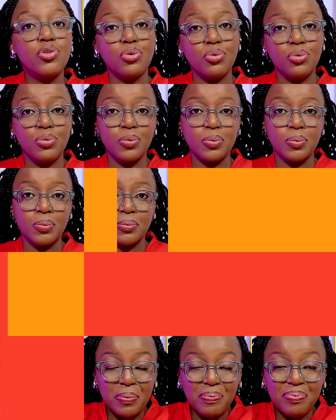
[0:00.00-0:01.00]

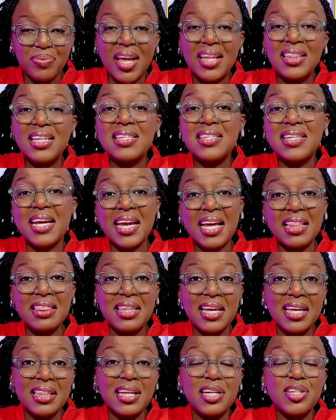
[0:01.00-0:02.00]
now, the second
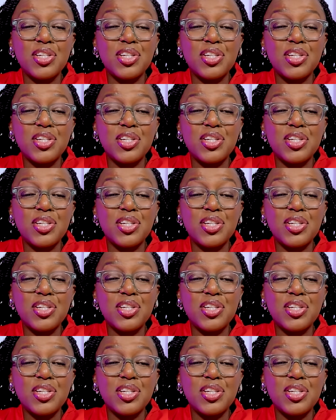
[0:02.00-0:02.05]
thing